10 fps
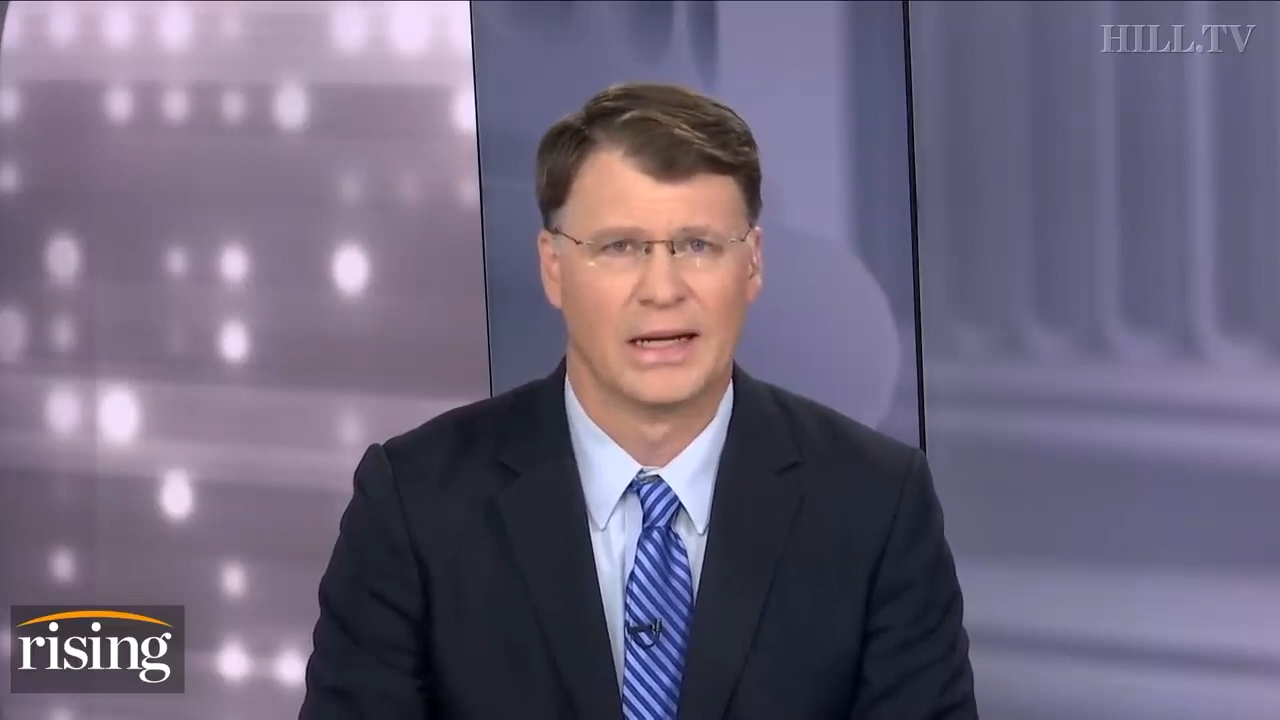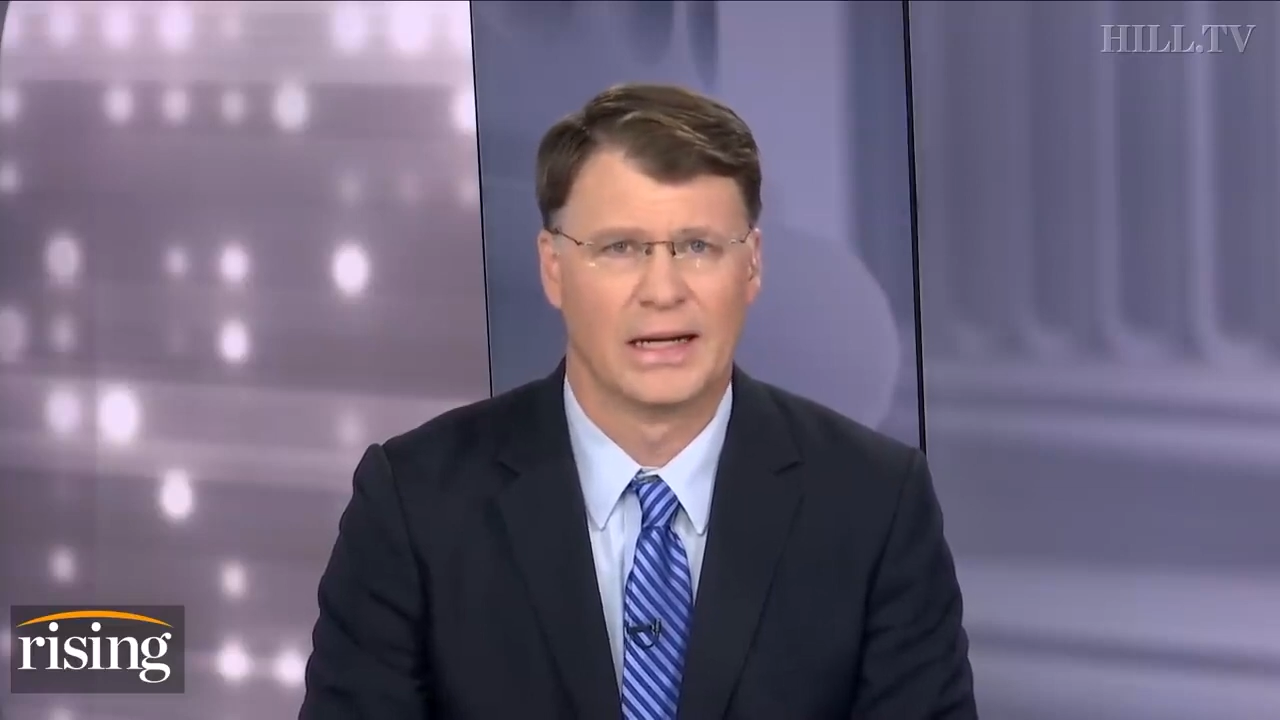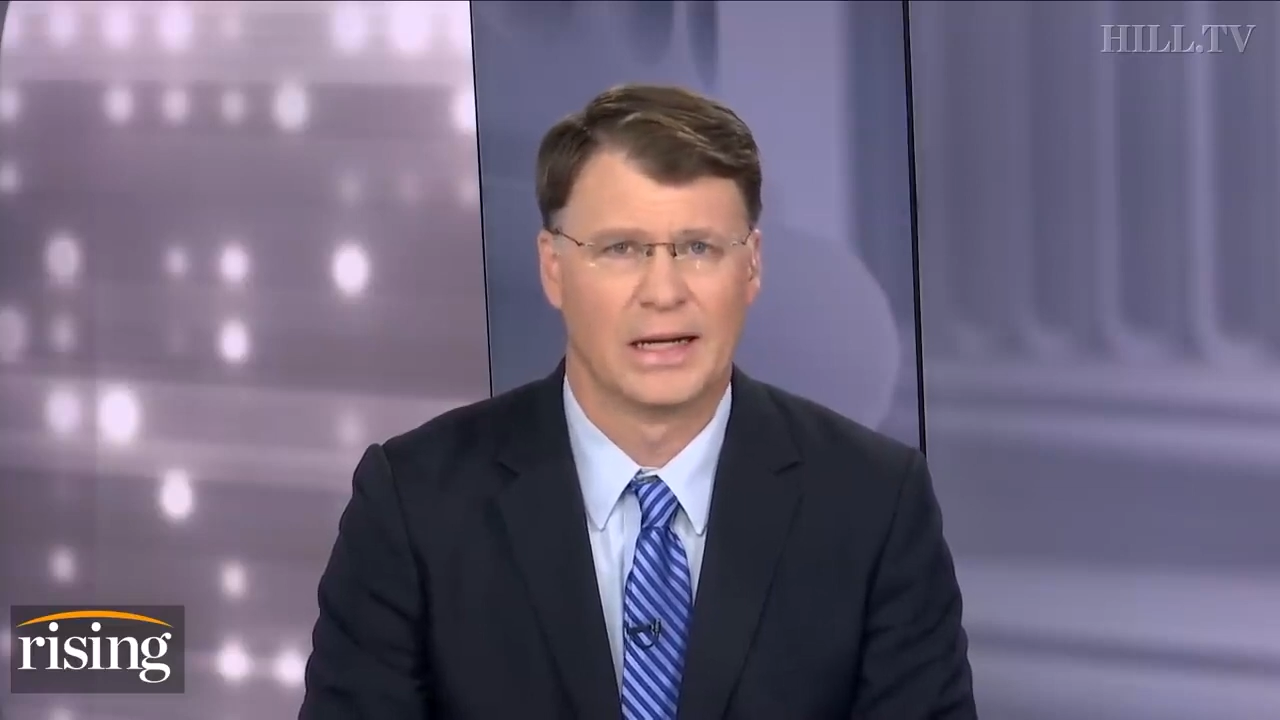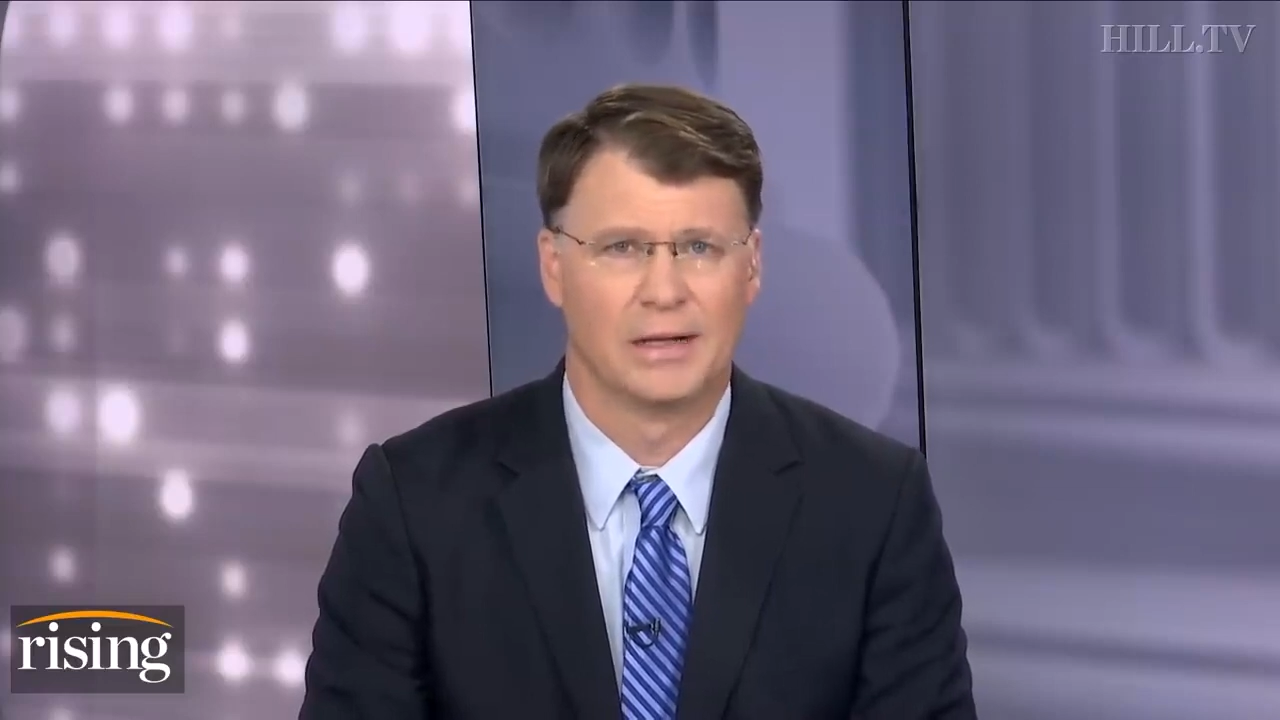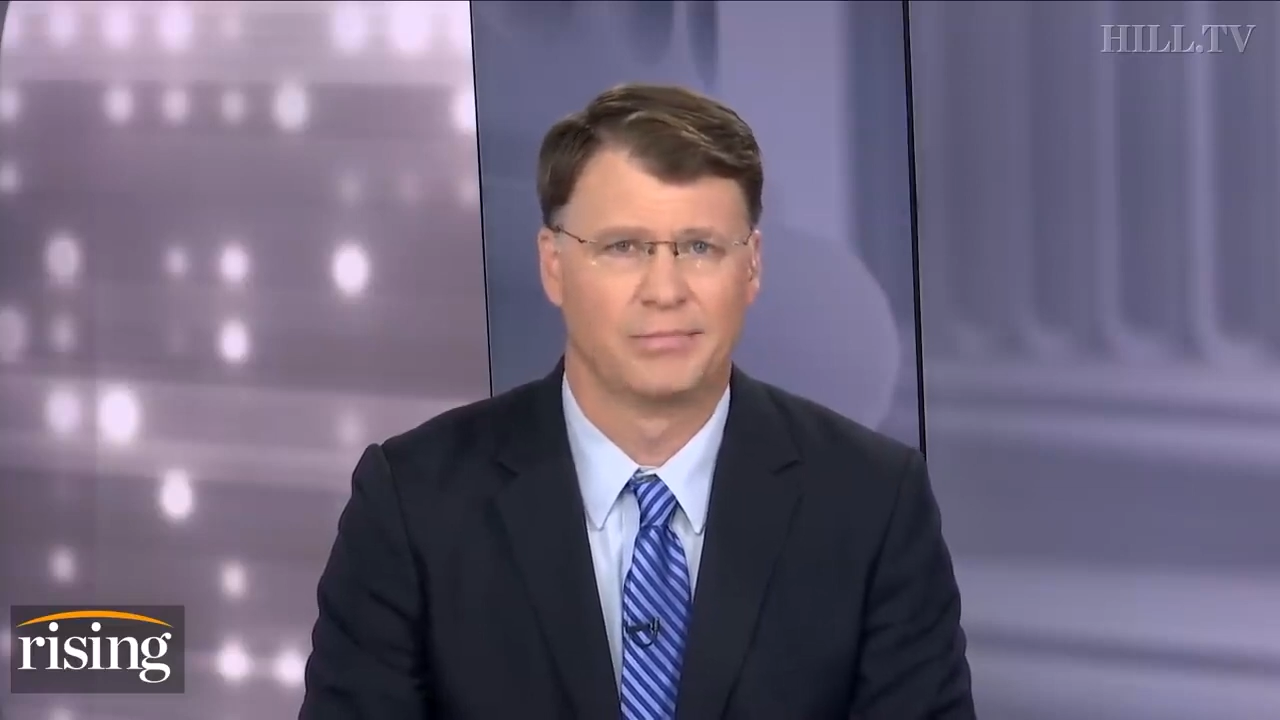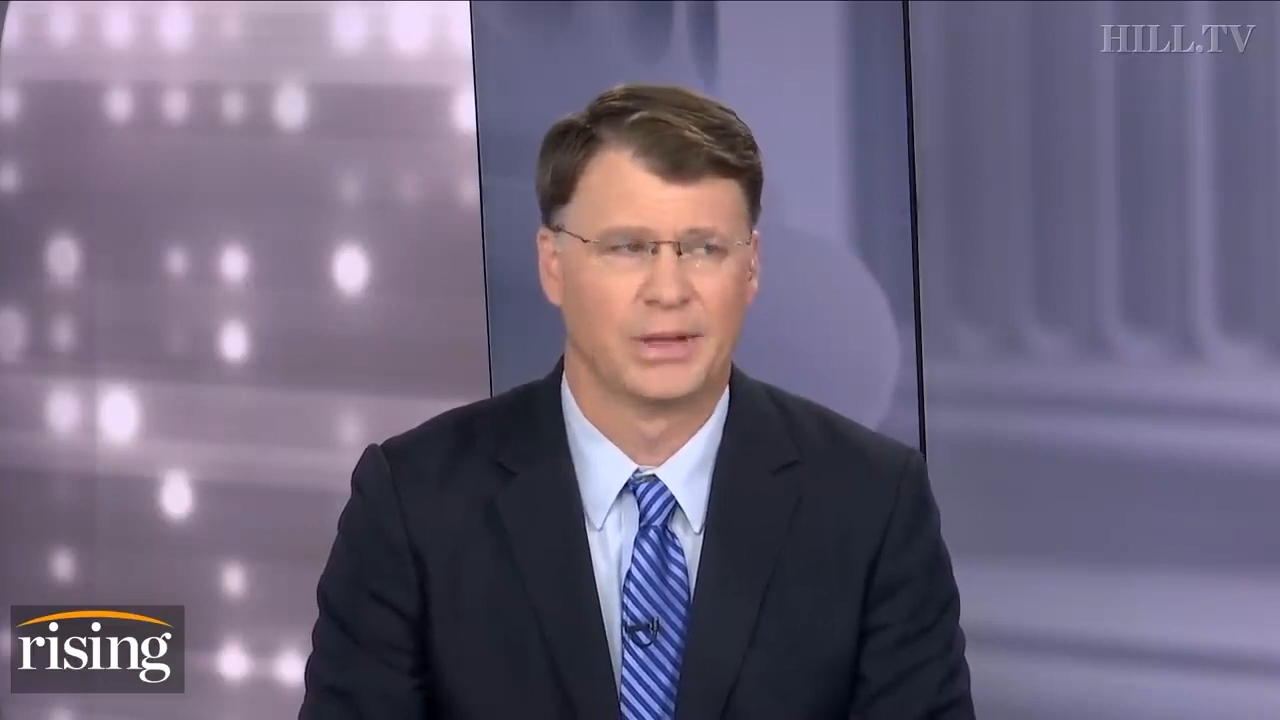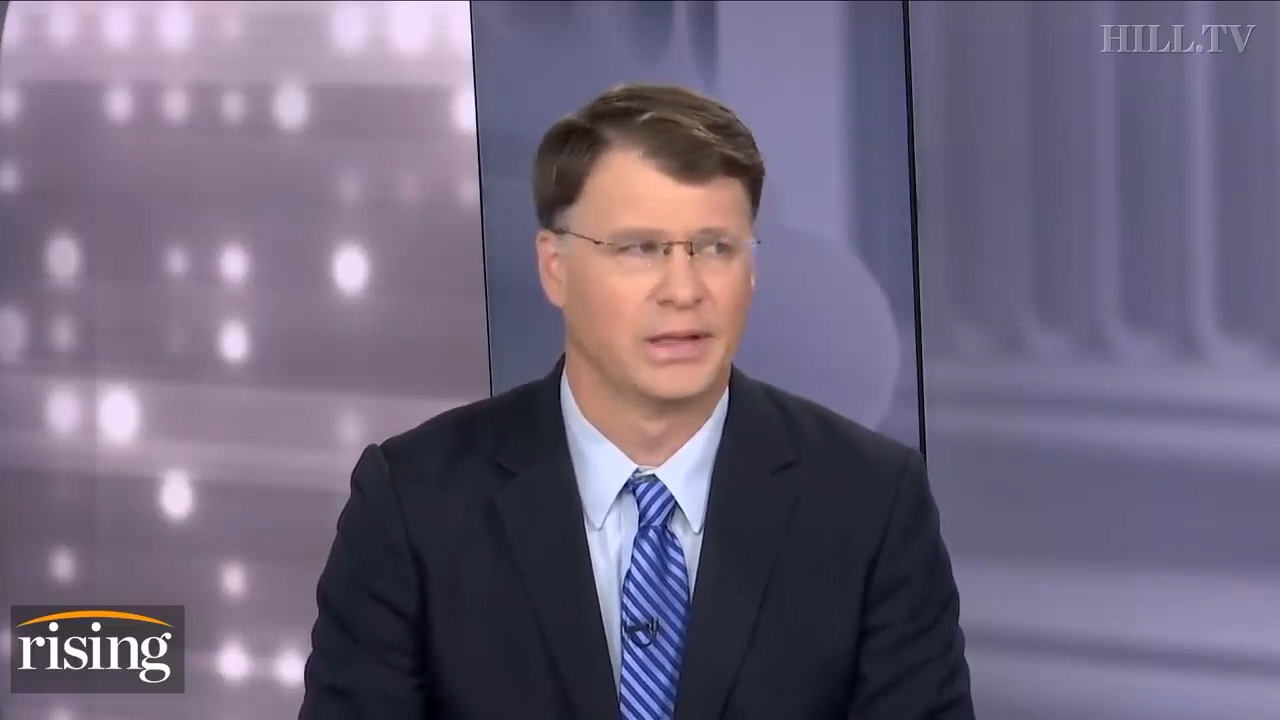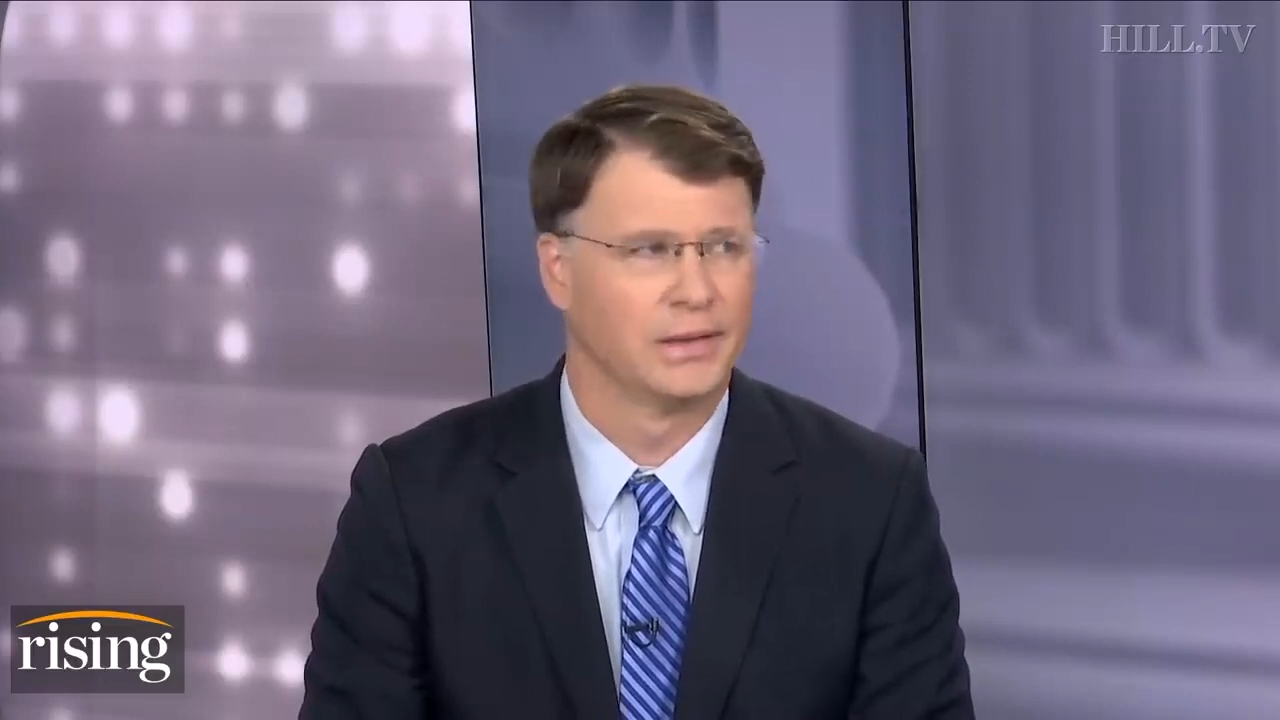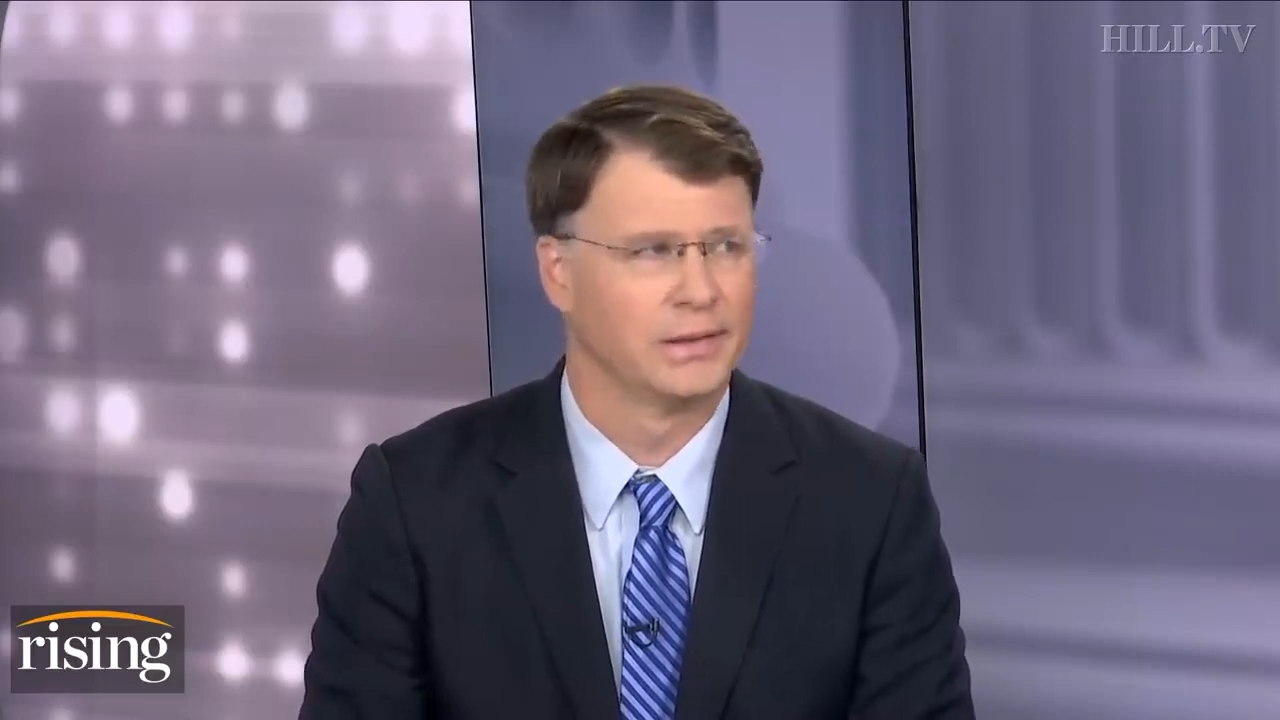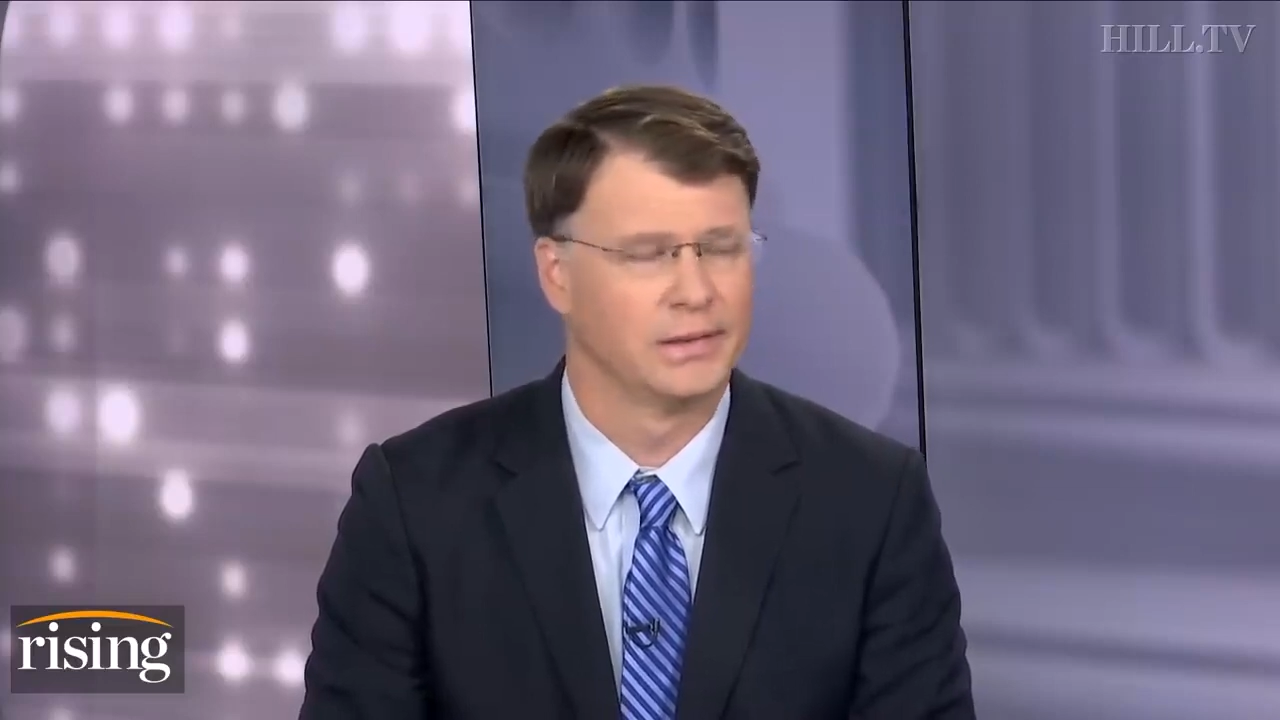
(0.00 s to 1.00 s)

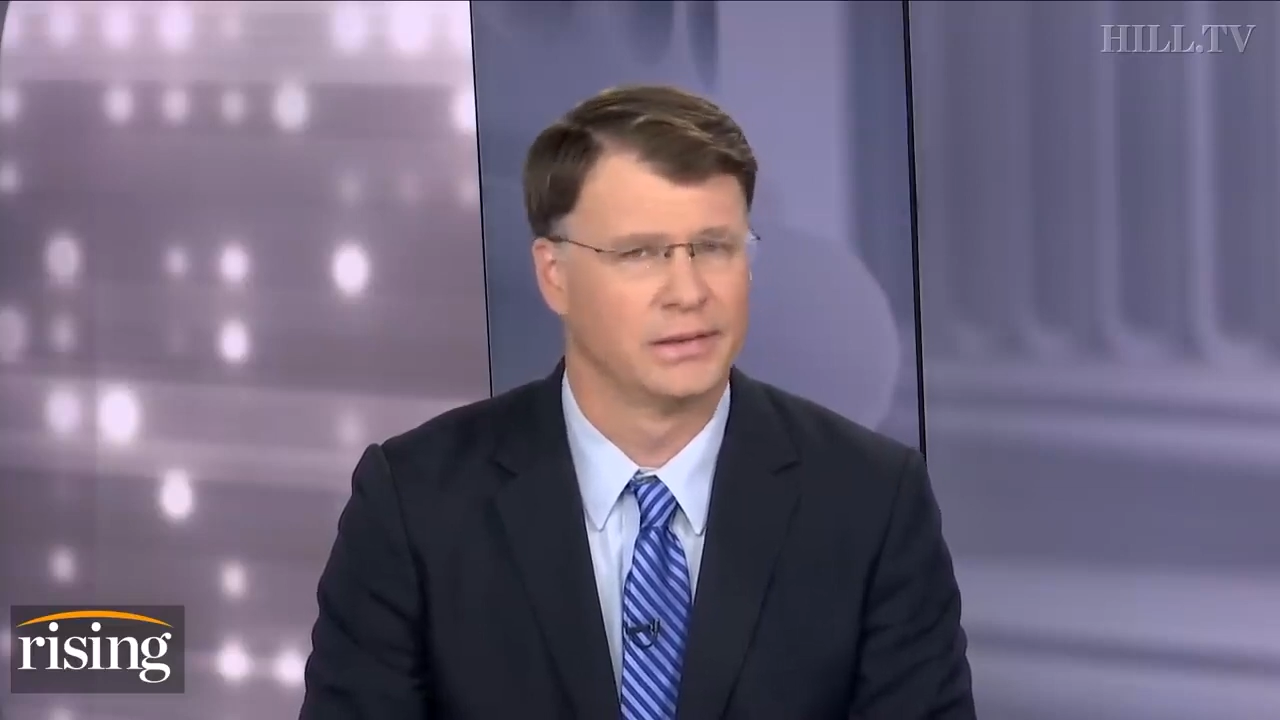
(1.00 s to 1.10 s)
But